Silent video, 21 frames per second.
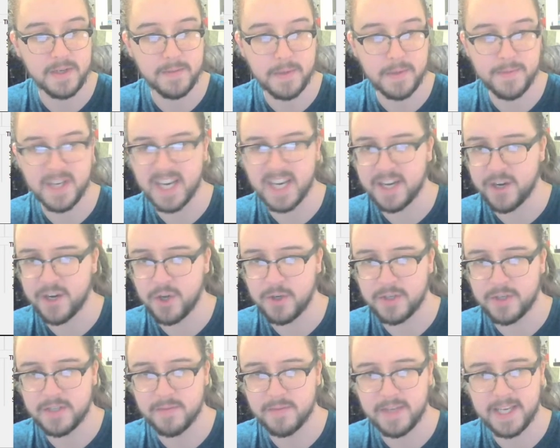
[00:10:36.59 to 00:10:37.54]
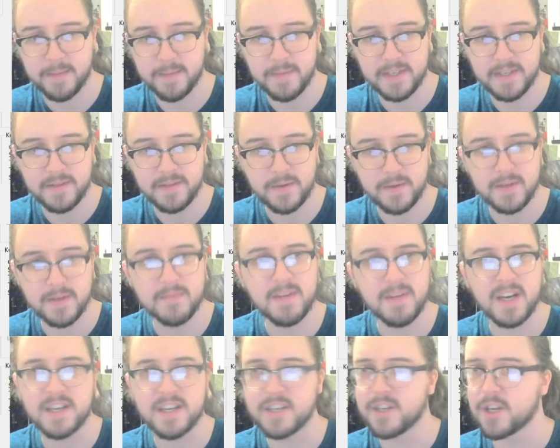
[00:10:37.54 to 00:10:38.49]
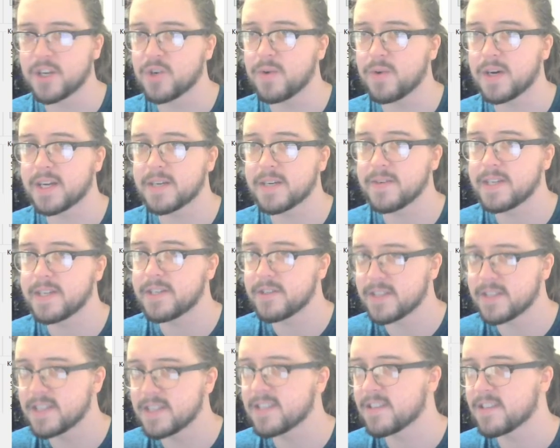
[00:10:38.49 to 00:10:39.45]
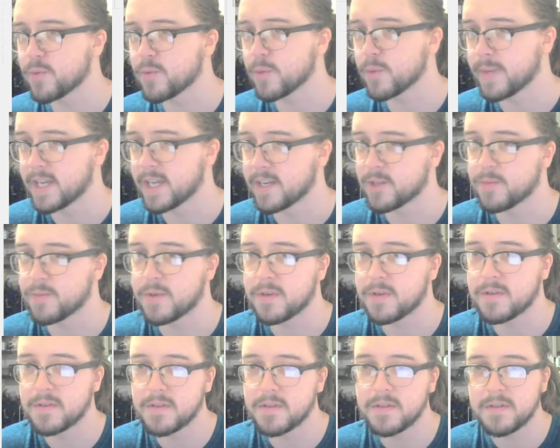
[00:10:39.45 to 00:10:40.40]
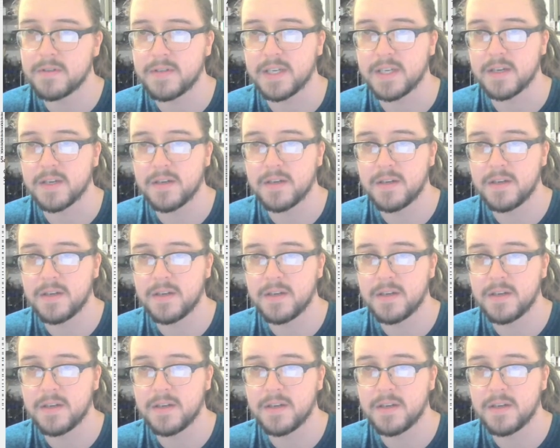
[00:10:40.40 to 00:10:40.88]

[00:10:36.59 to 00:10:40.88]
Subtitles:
Maybe I got an ocean campaign, so I want non-good aquatic creatures, and this is more manageable, yeah.